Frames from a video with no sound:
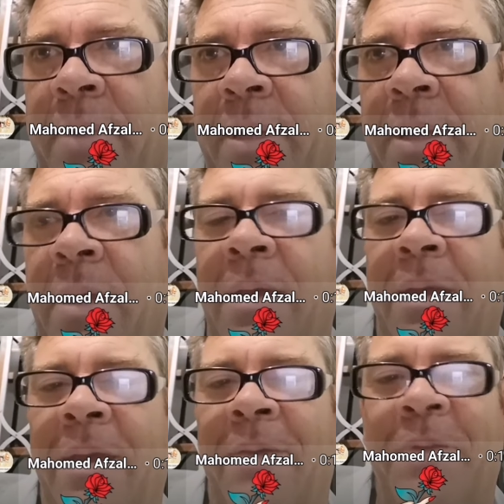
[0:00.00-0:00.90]

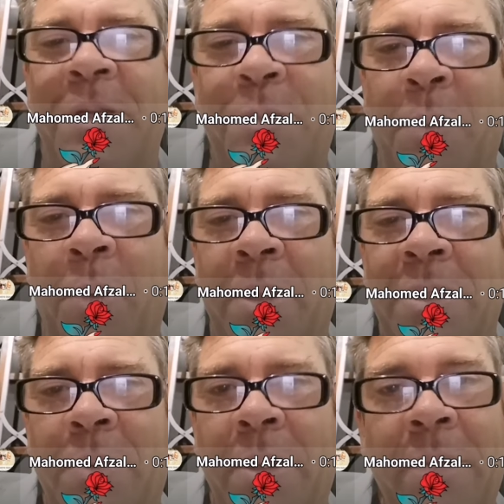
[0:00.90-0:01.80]
If there's small
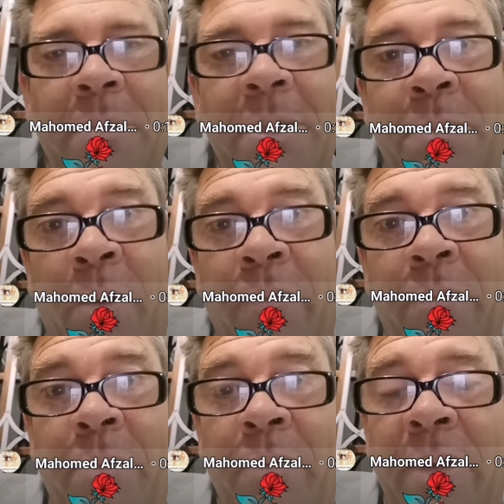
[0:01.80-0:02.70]
ones with him, he's
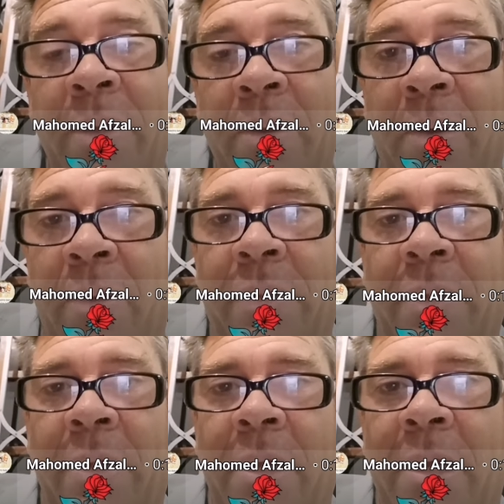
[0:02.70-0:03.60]
moving north.
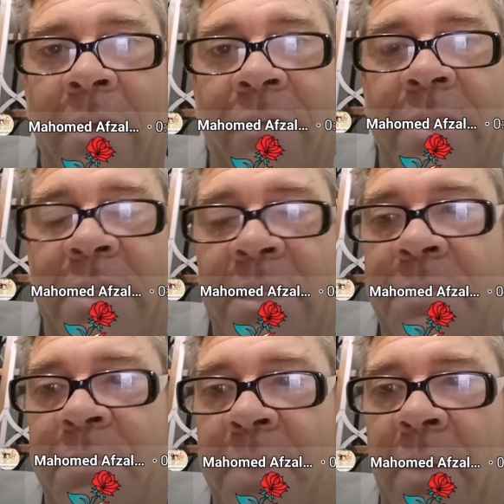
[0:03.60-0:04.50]
If it's
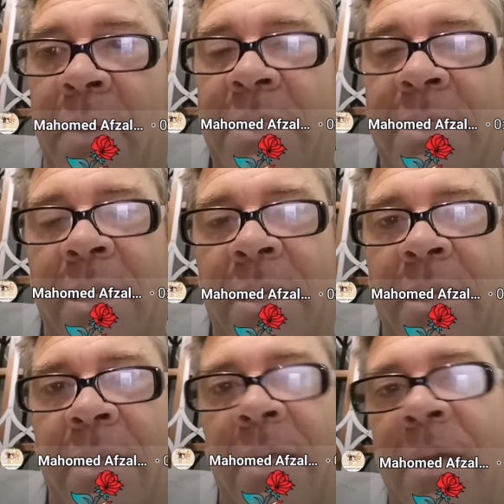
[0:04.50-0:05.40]
just big ones, then
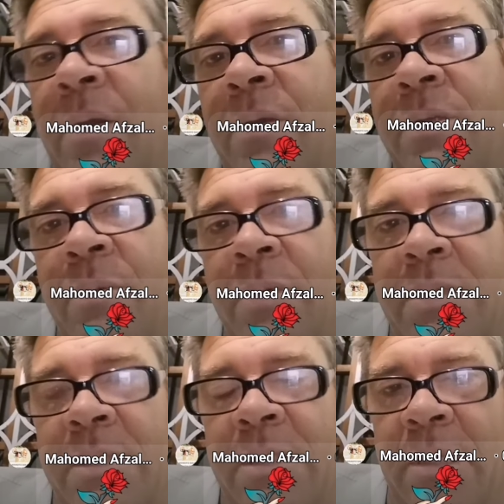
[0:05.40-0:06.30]
they're going
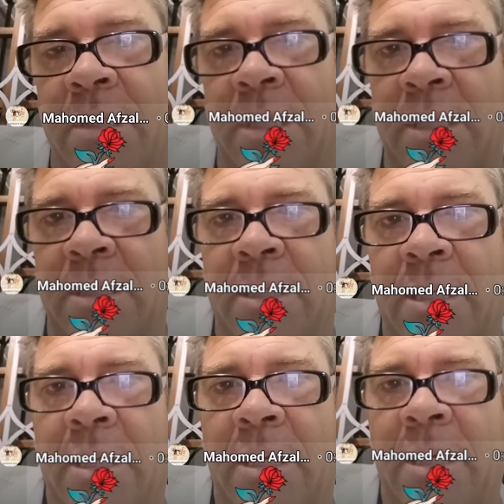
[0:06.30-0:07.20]
towards the sardines.
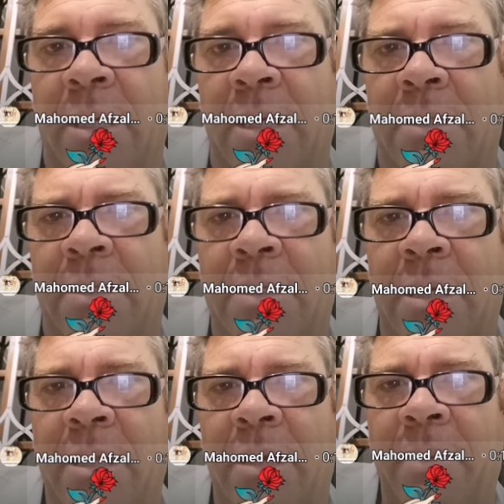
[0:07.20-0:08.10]
So it's a
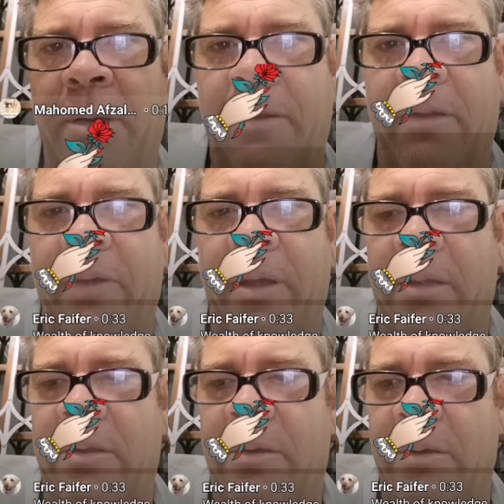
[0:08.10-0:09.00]
little bit
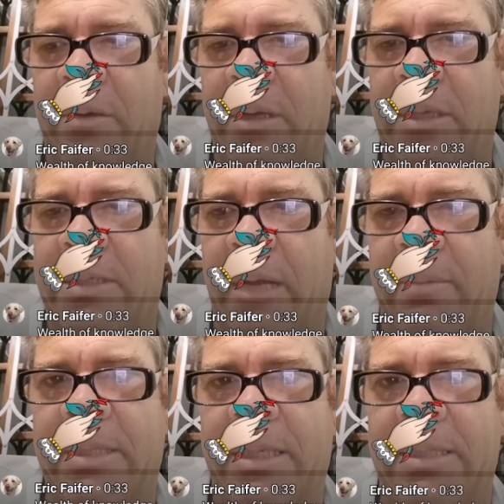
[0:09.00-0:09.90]
difficult to
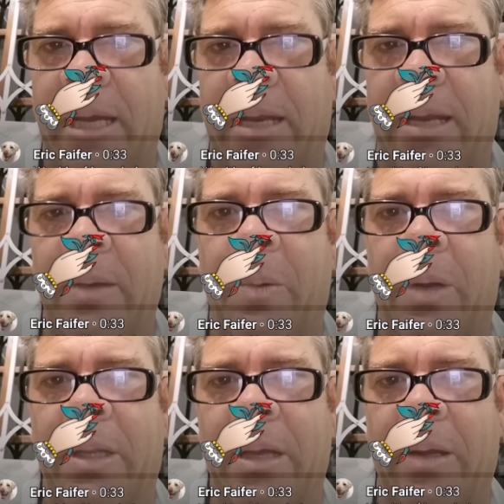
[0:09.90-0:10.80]
establish exactly
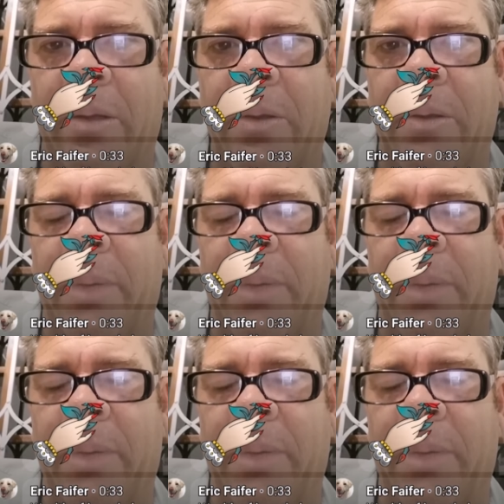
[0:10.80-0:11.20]
what they are doing.